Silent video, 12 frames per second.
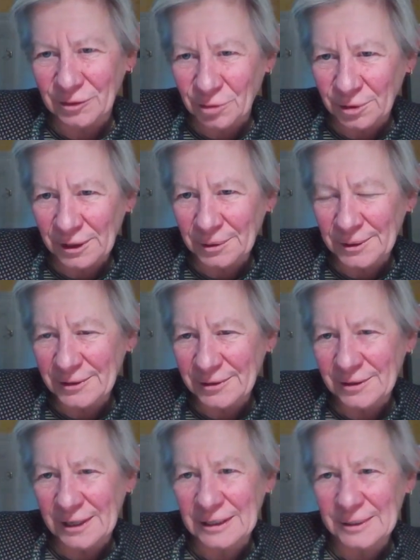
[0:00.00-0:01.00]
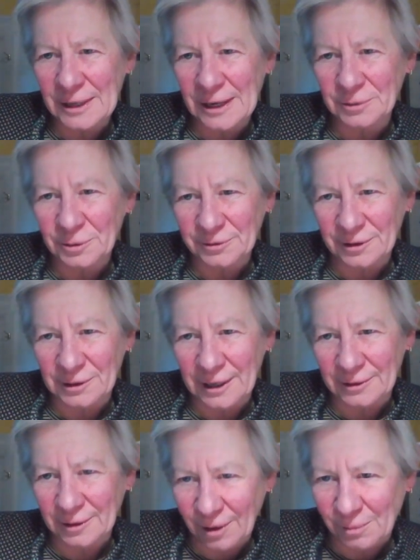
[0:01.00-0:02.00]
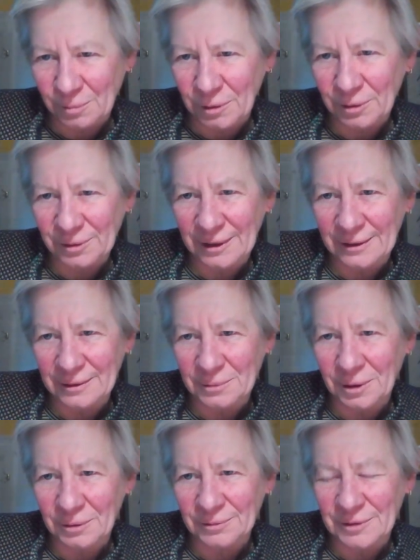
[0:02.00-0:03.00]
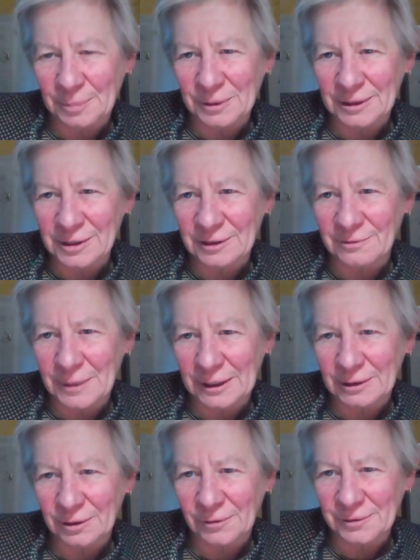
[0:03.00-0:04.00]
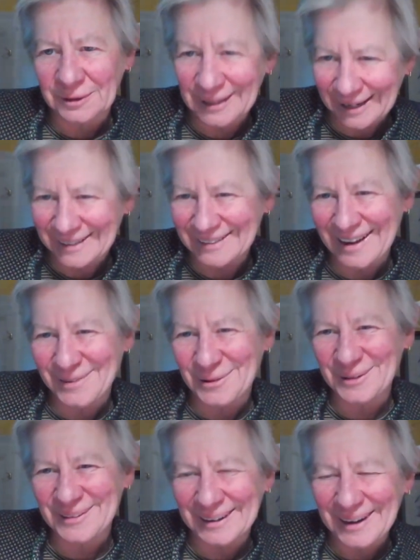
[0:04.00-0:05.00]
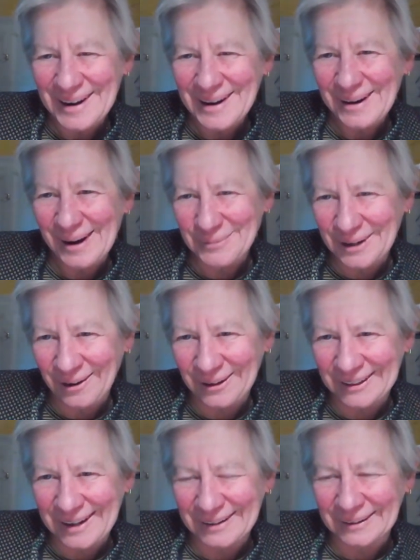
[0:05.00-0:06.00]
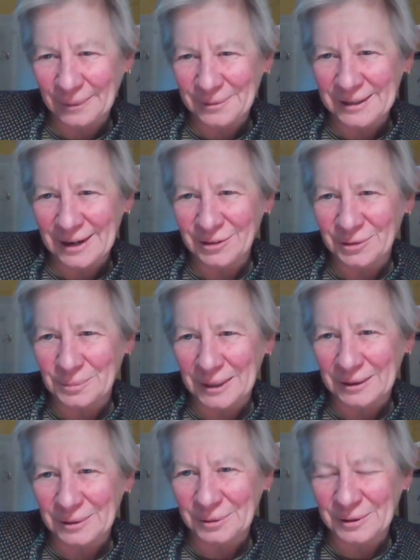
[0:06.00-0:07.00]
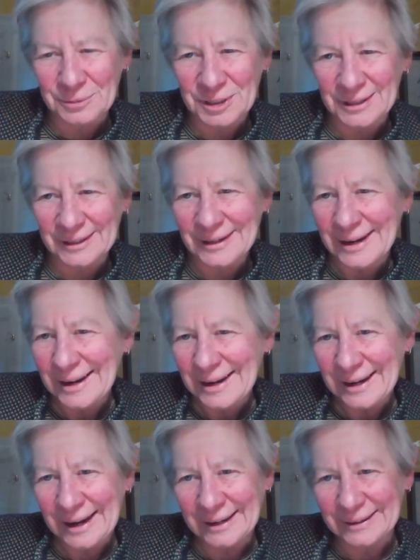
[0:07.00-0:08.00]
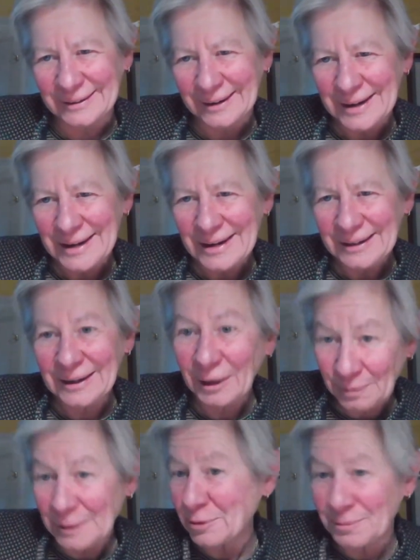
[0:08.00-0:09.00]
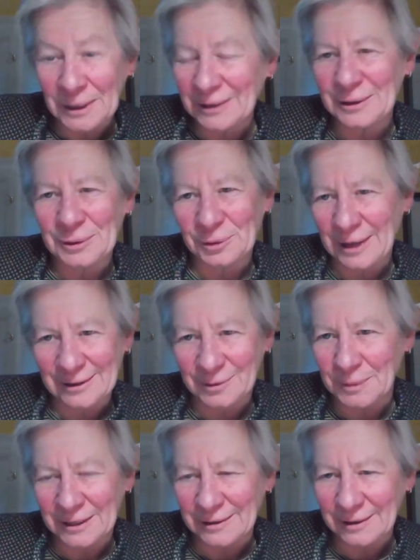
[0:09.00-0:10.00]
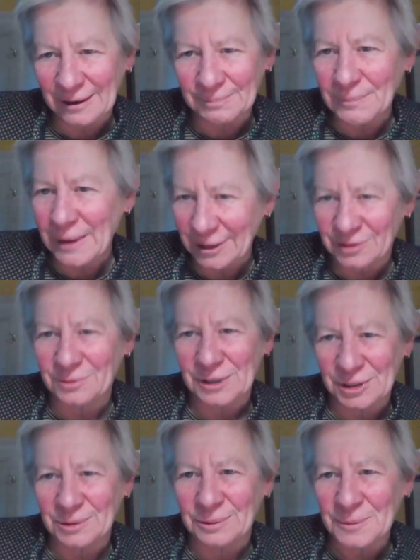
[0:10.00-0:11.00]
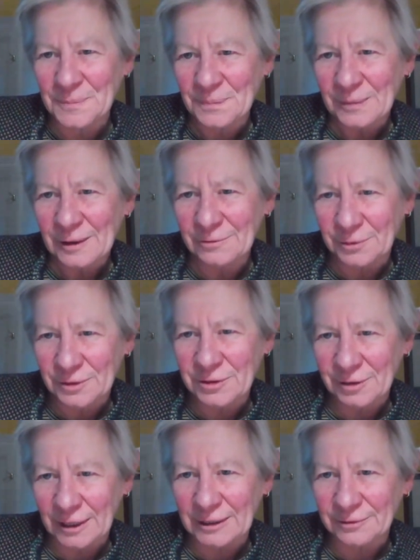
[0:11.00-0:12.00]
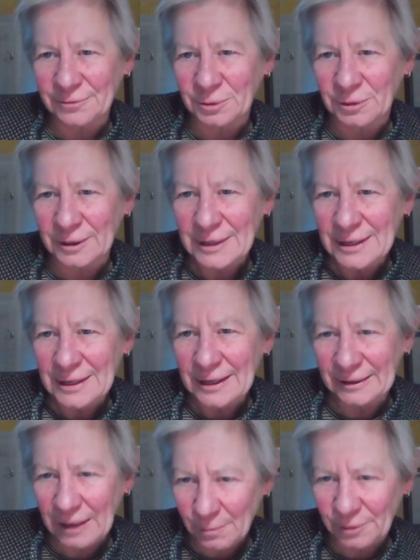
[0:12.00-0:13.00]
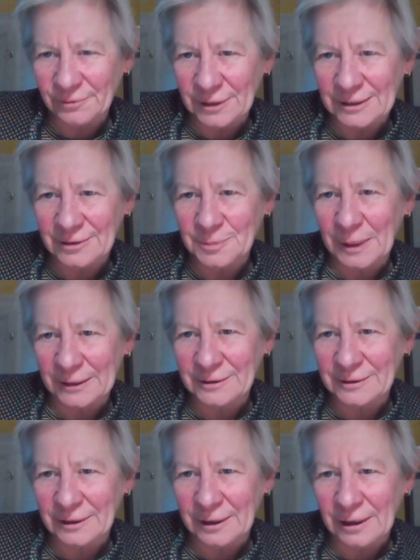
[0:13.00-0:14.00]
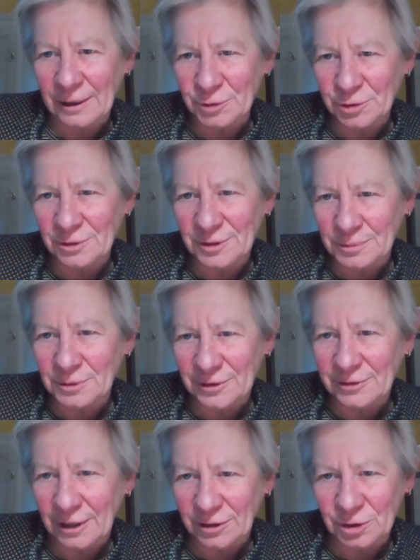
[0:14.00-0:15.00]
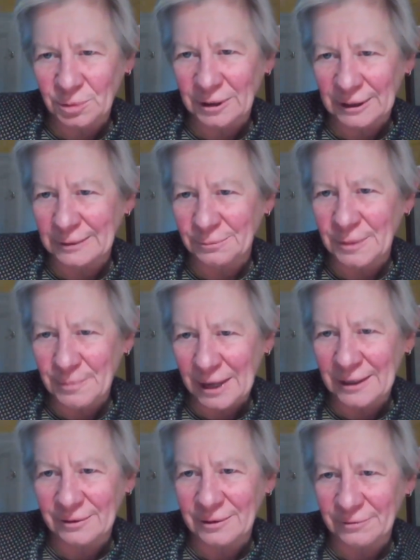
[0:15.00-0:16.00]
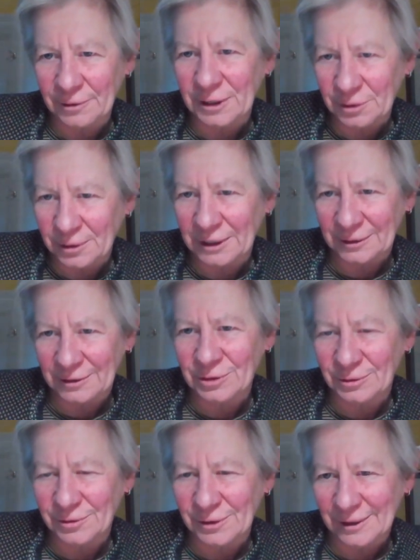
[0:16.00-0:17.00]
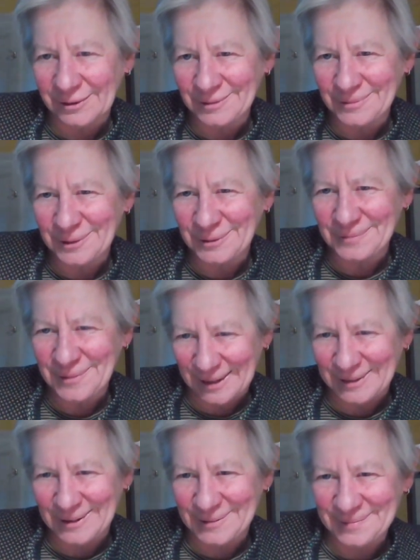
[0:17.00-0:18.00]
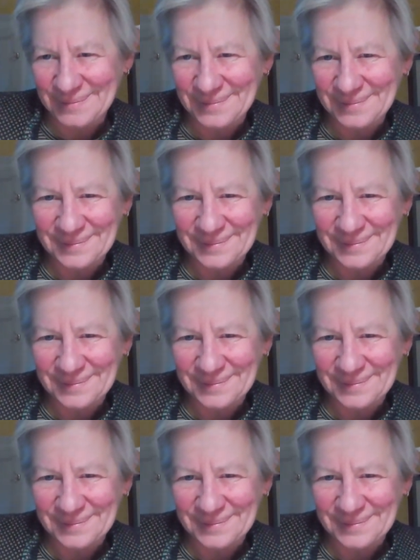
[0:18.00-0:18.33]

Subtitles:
in Victoria in Australia and also at the Commonwealth in the role of Deputy Chief Medical Officer. And as Andrew said, I'm currently heading up the National Mental Health Commission. And young people's mental health has been a major issue for Australia for a number of years, but I'm sure, as we'll discuss shortly, remains a very critical issue for us. Thank you.